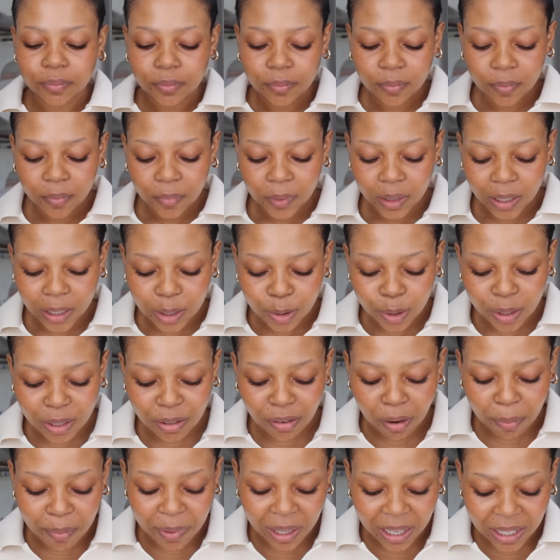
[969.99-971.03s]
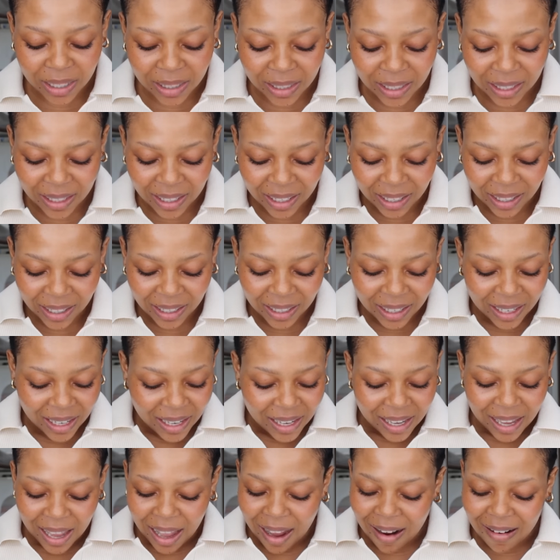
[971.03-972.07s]
This was from yesterday. I
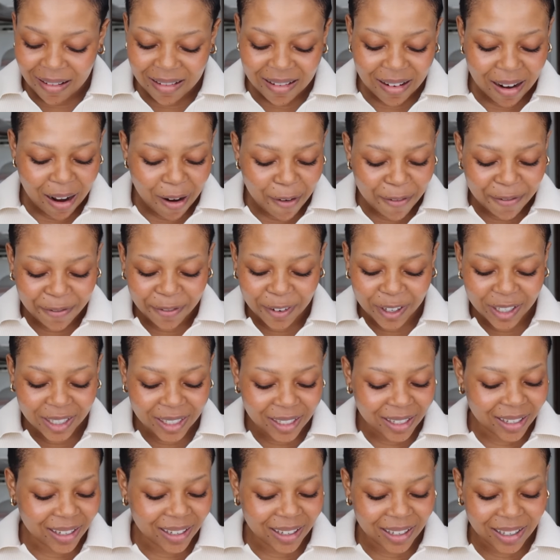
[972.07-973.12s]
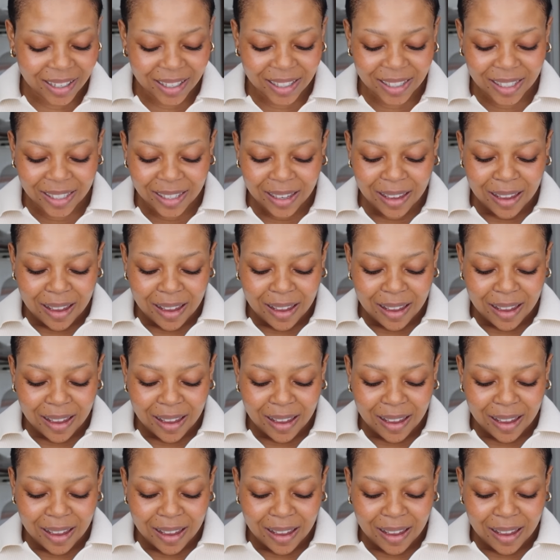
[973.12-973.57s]
don't know how fresh it is,